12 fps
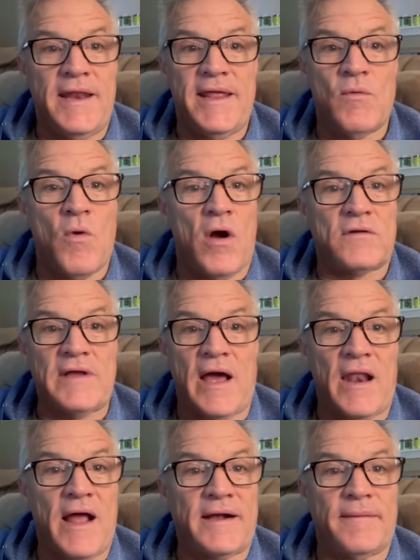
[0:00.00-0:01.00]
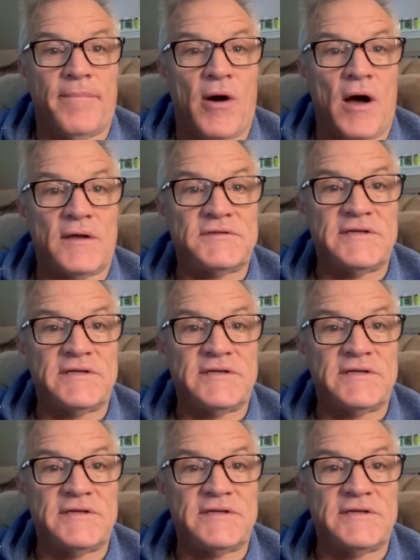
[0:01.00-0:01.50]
he walked out like a boss.